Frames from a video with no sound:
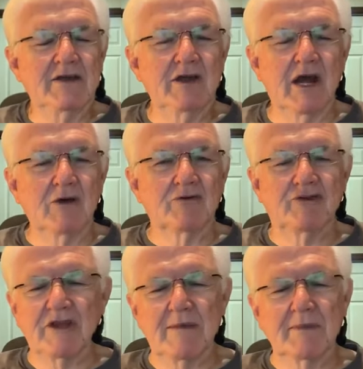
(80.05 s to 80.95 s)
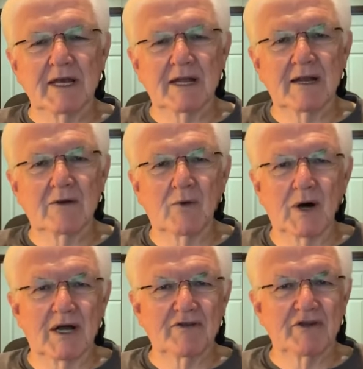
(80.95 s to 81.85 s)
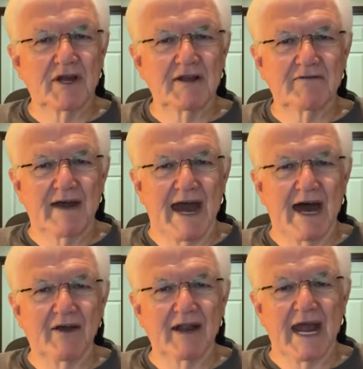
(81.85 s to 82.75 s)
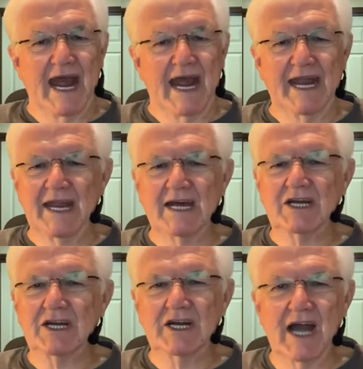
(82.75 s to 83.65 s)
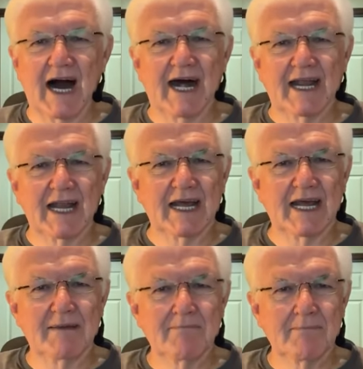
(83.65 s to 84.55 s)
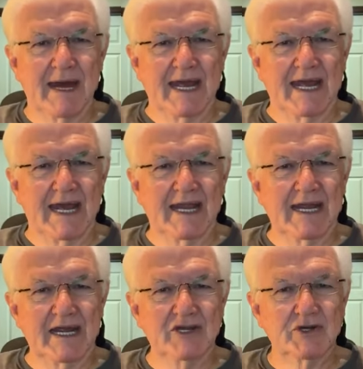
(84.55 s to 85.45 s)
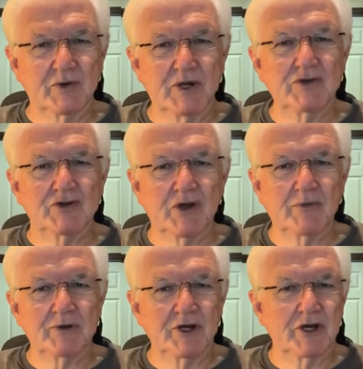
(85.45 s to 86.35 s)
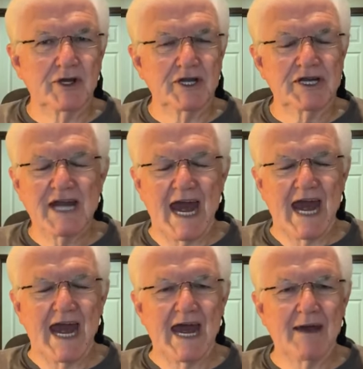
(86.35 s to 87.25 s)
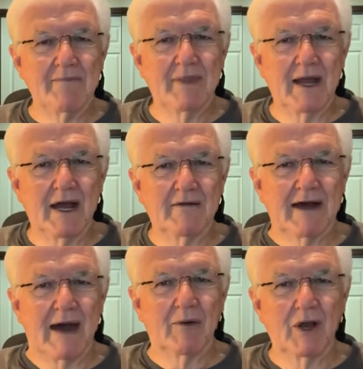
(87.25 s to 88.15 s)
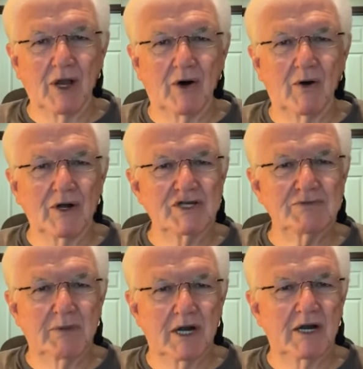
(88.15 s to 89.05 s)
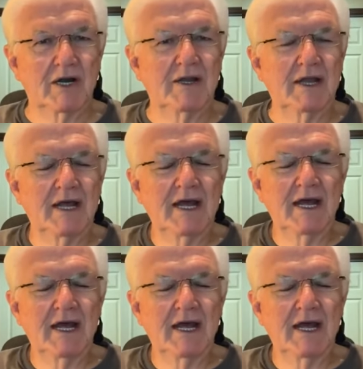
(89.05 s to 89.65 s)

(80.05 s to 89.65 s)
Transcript: You know, Simeon was a devout and godly man in Jerusalem during the time of our Lord's birth.